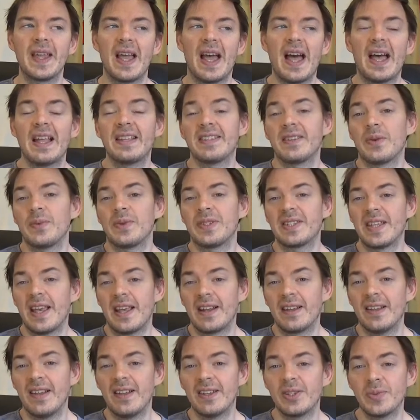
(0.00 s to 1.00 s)
as I was
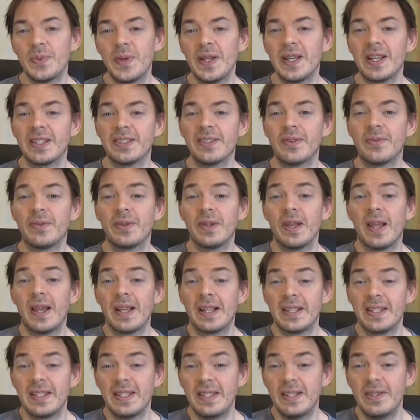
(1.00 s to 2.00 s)
saying last week, I don't
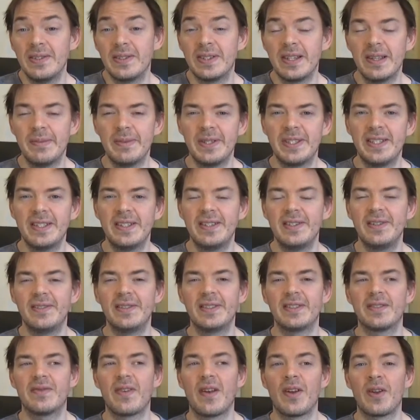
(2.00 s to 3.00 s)
like to use limited
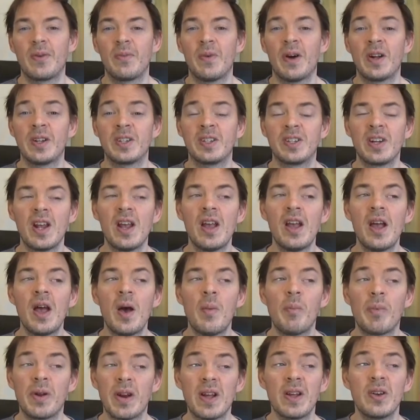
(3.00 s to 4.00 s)
units very much,
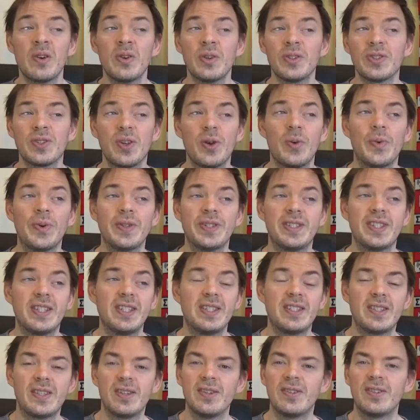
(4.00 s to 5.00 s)
but I also
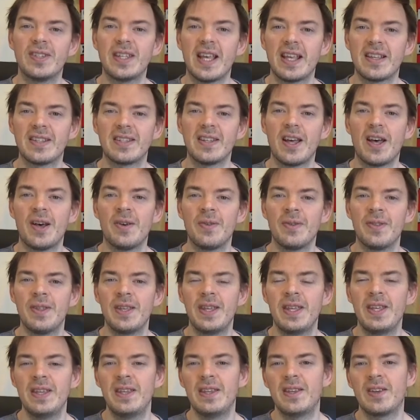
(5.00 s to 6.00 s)
wanted to test out
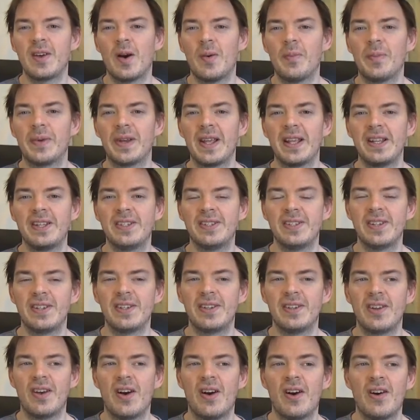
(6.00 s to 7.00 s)
the
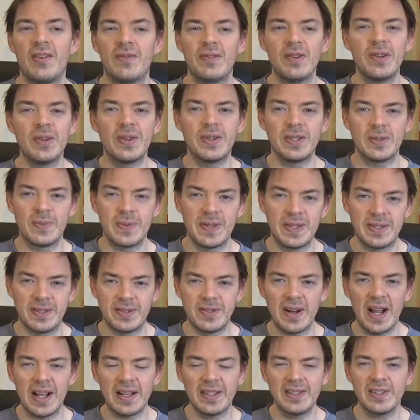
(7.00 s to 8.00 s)
combination of Lucas with his
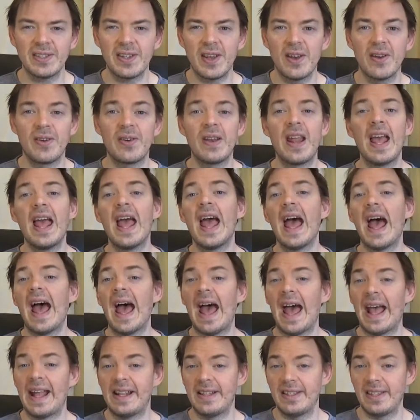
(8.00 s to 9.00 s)
Dragon Zone
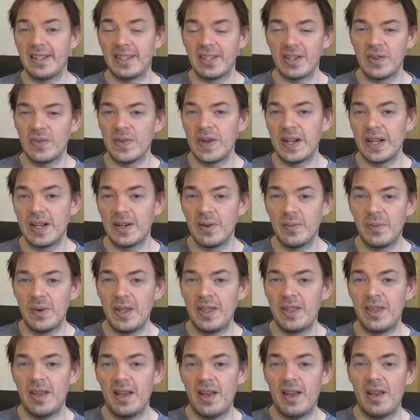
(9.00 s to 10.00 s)
and Serena
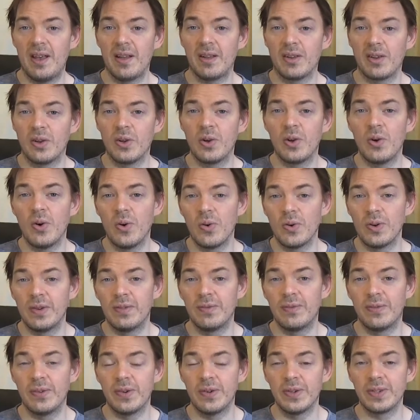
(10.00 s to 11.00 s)
with her Core
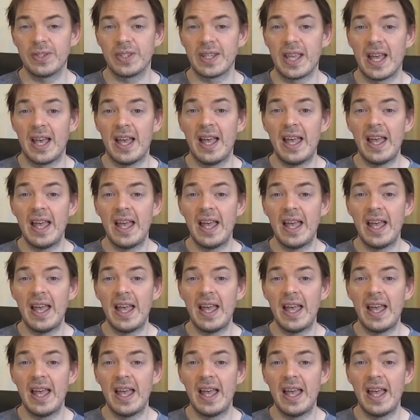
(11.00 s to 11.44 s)
Enforcer.